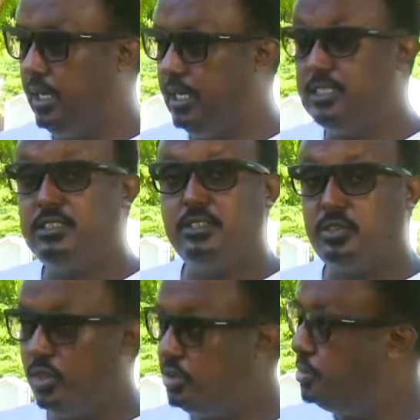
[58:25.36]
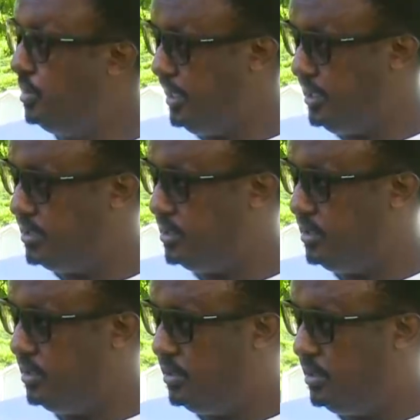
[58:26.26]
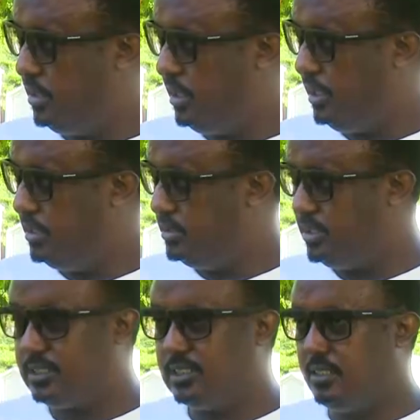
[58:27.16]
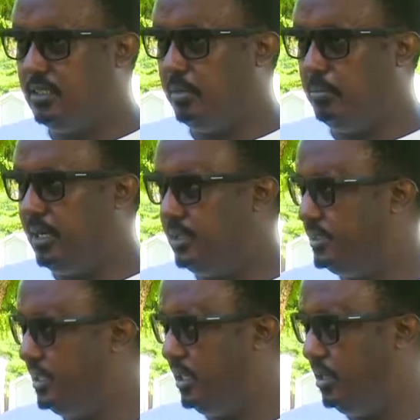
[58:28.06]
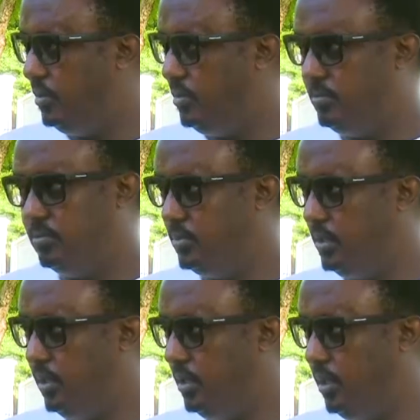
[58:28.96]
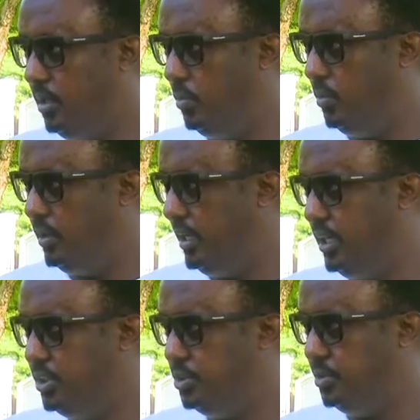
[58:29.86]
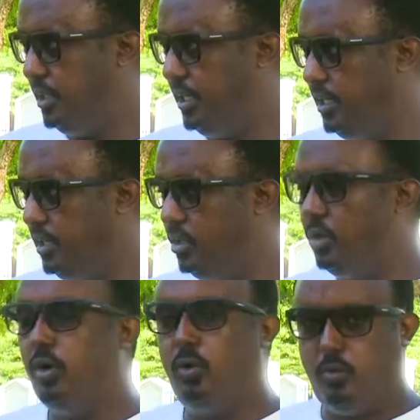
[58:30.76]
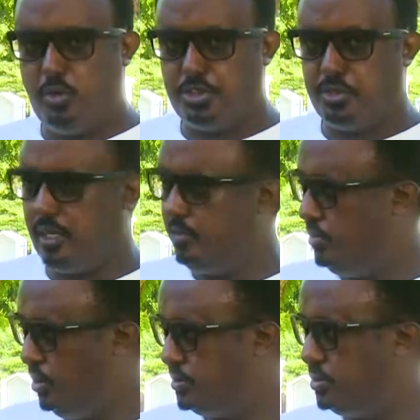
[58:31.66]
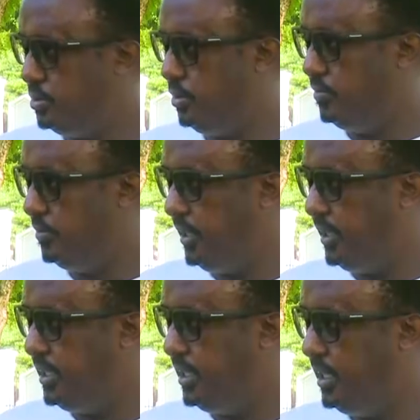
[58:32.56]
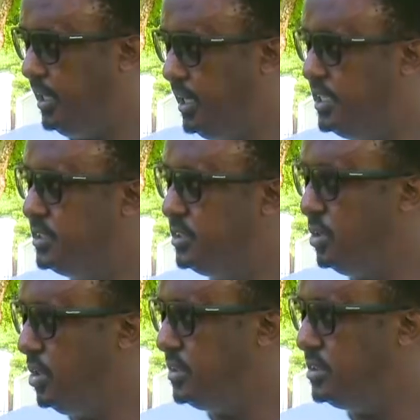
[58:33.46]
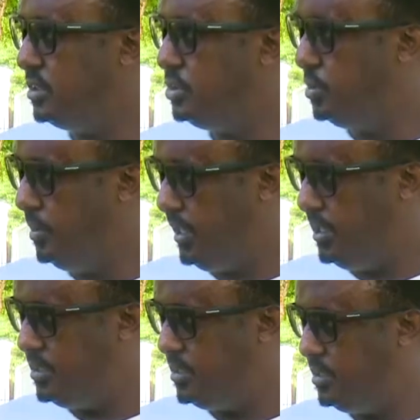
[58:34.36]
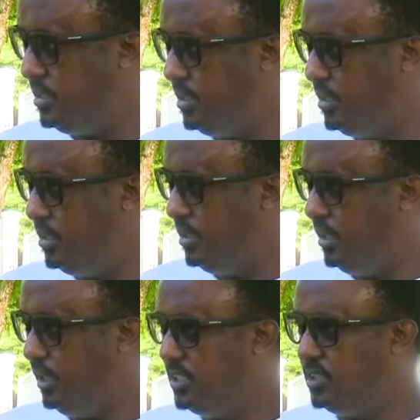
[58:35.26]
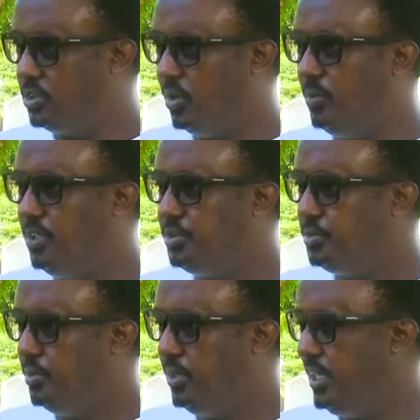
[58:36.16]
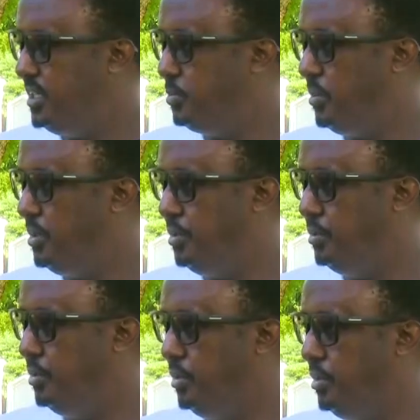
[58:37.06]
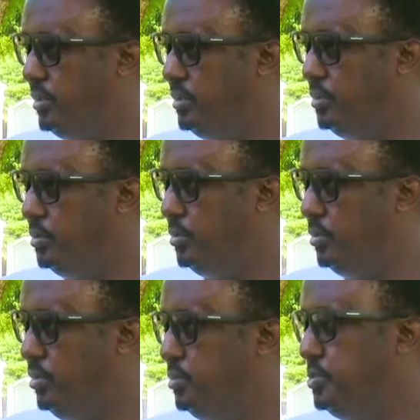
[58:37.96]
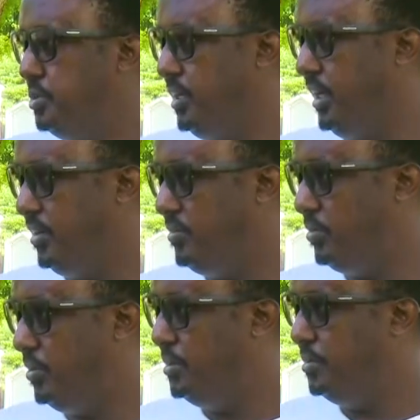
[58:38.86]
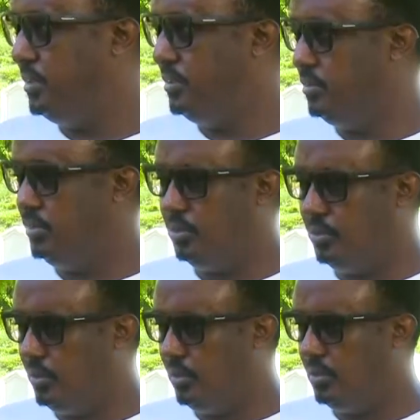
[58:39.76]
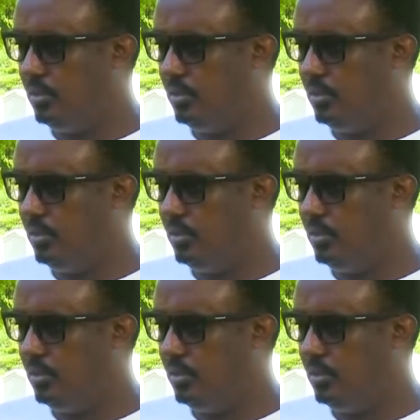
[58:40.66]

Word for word: and it is not too late. It doesn't matter uh, what age you are in or what you have lost so far. It is not too late. Uh, it is only too late when you you lose your life, when you you're,